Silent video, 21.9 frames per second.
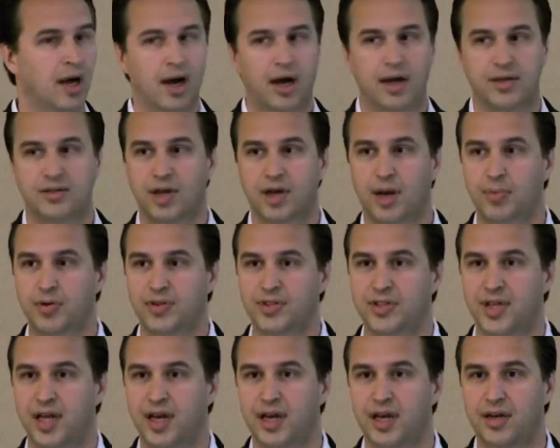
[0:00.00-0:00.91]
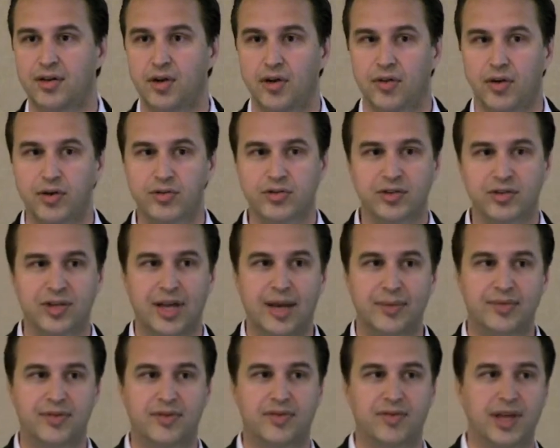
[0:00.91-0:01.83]
uh, saw presented, you know, those are the
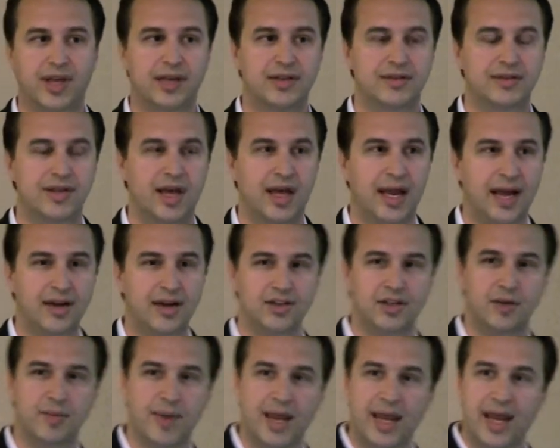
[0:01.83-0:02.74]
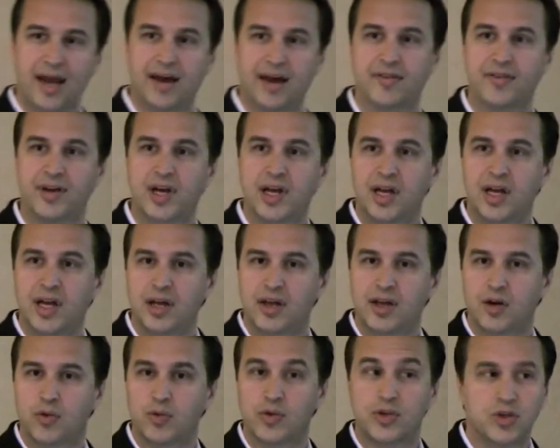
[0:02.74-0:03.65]
types of things that actually may have,
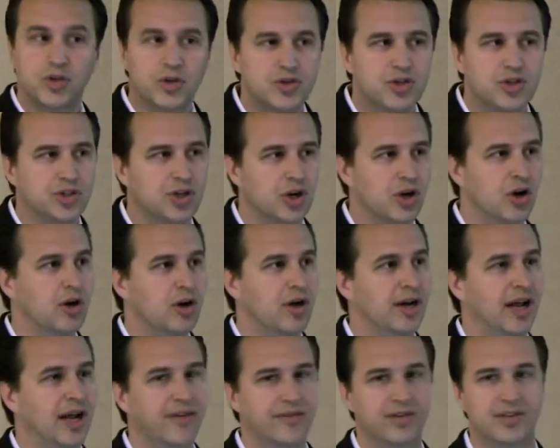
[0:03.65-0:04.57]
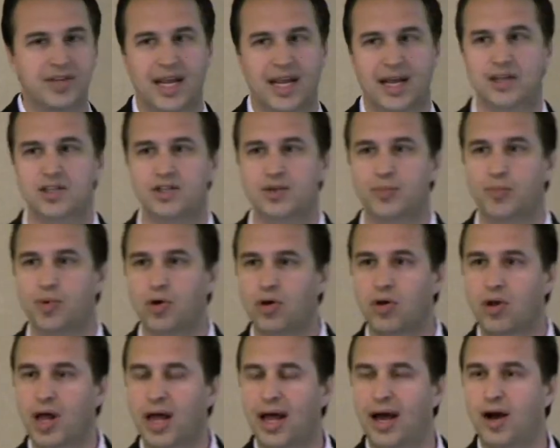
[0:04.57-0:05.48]
you know, reduced churn and have a
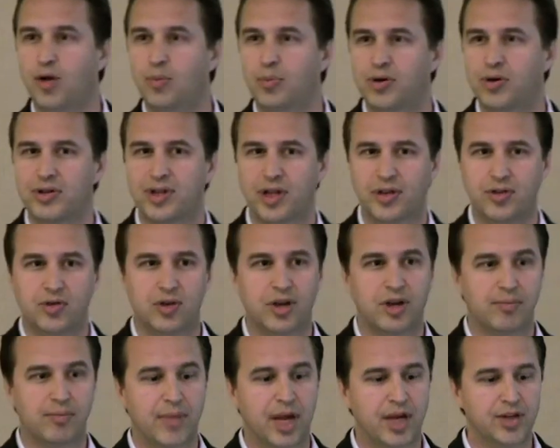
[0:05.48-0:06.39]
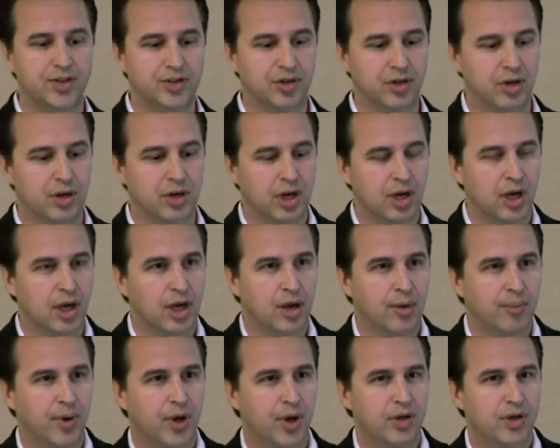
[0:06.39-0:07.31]
tangible output that you can measure.
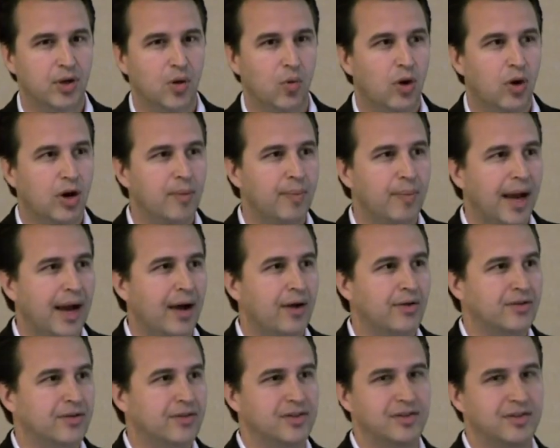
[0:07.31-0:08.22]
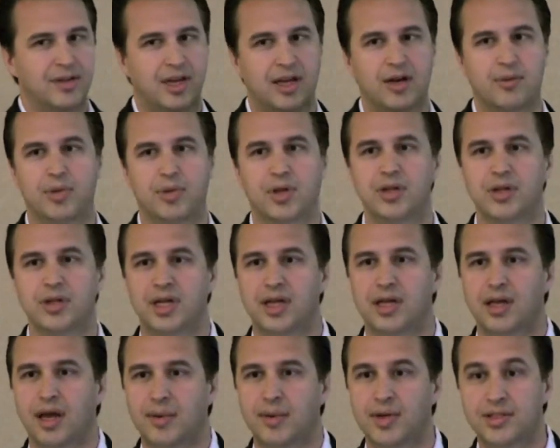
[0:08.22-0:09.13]
But, you know, what about sustainability?
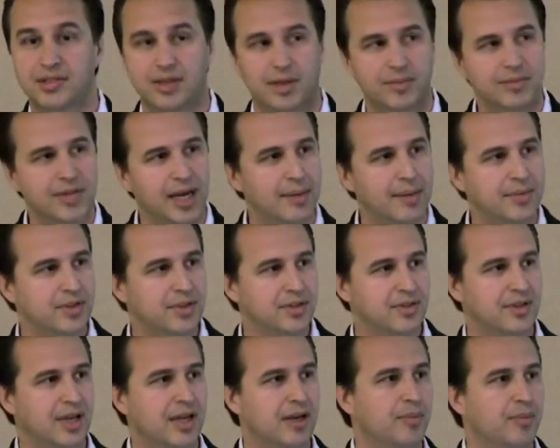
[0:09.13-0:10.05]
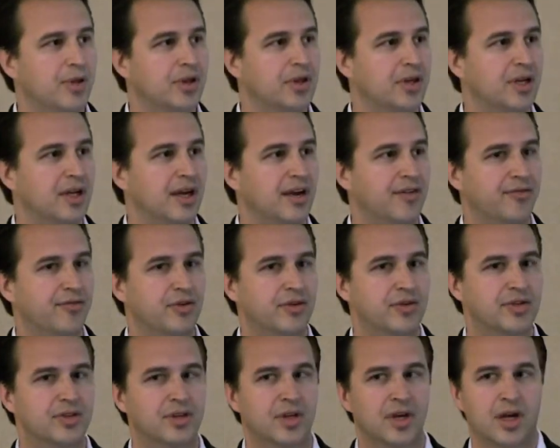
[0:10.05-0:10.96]
I mean, sometimes sustainability
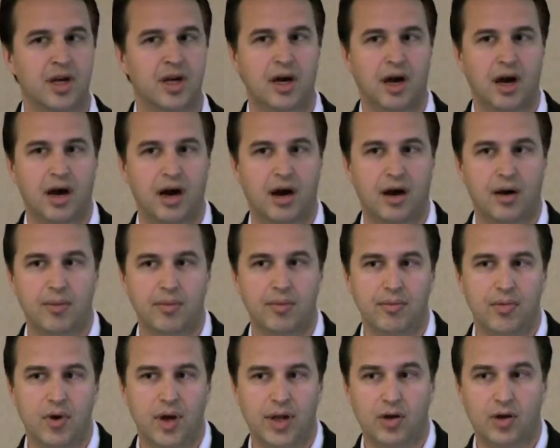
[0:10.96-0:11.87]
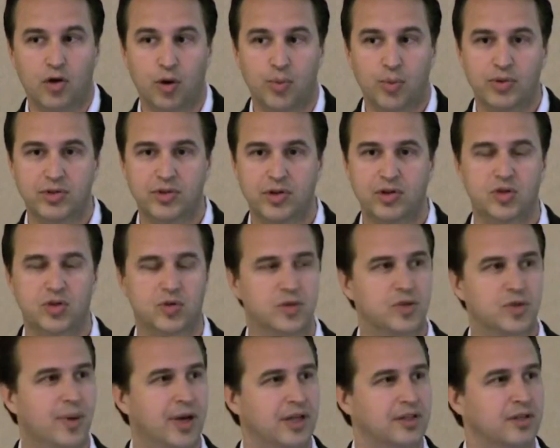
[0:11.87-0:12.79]
efforts um, and corporate social
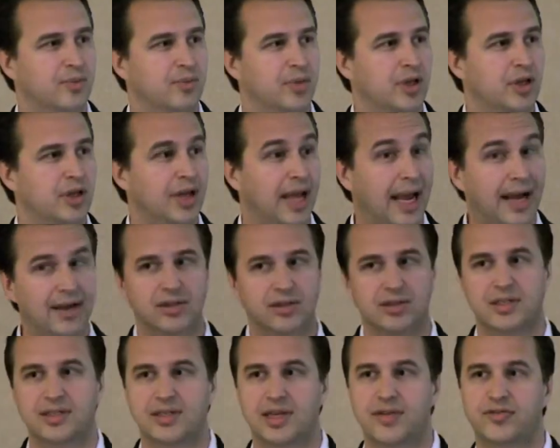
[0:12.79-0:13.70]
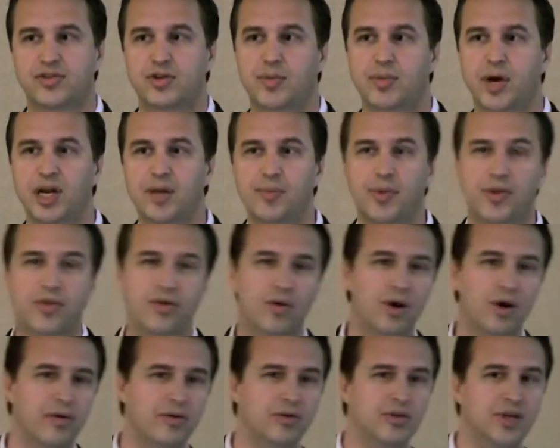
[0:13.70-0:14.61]
responsibility actually saves you money, but
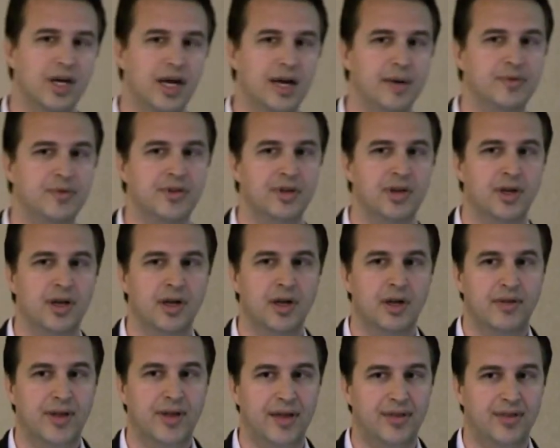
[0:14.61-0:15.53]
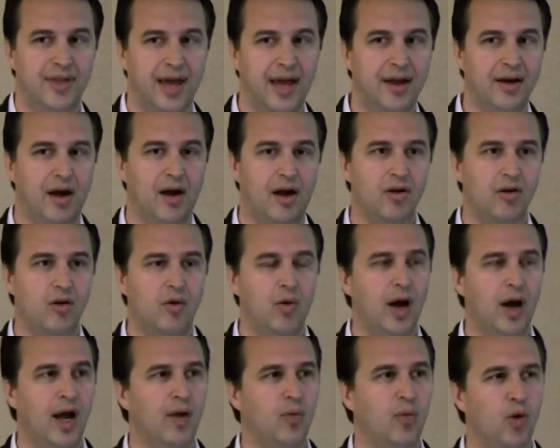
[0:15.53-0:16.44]
there are other times that that
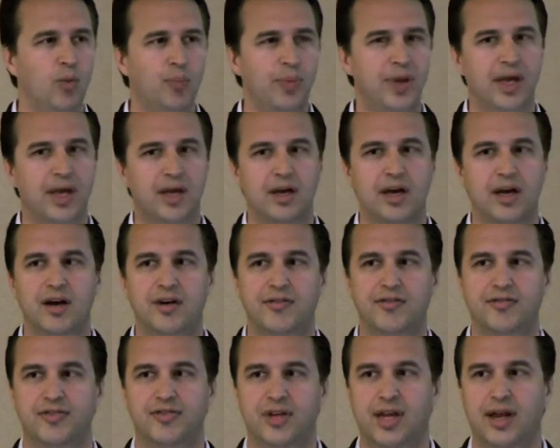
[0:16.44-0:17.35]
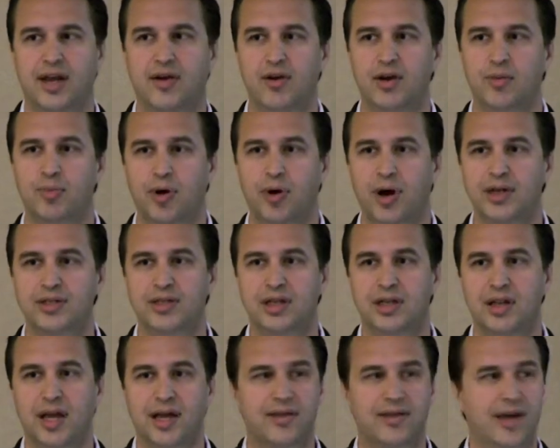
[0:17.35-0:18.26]
ROI won't be enough to carry a
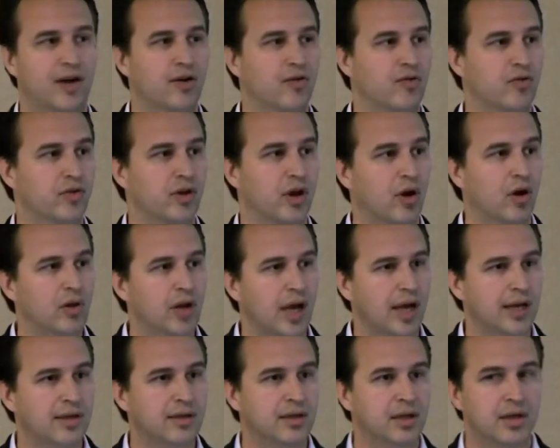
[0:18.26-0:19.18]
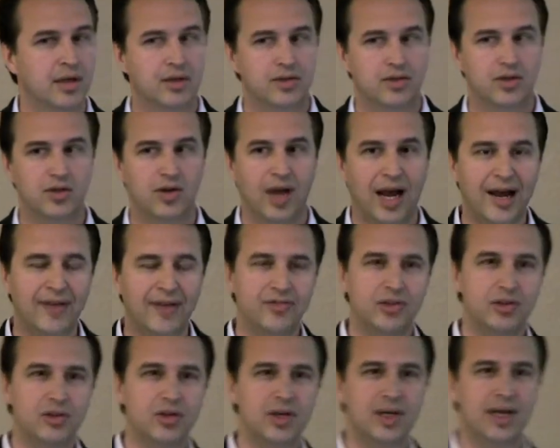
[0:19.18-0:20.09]
project like that over the goal line. So you
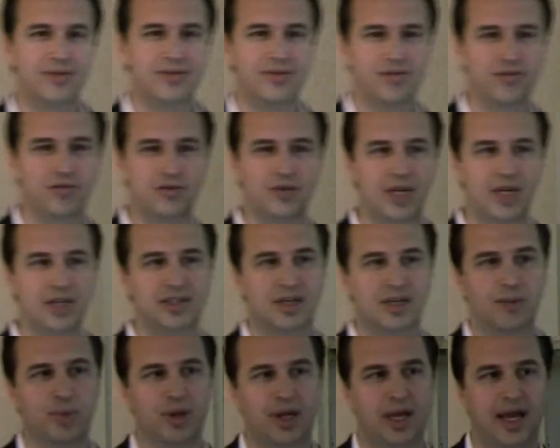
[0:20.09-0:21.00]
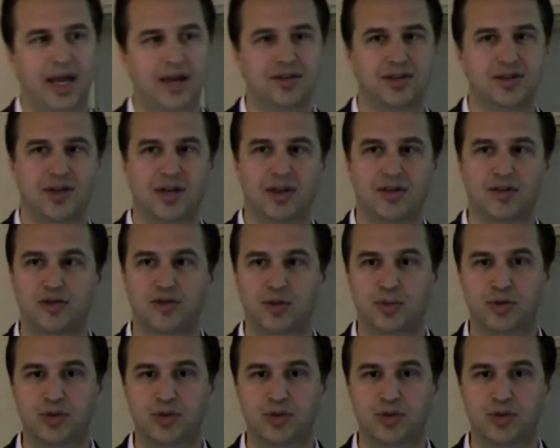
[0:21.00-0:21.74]
have to look at the strategic implication, and there's a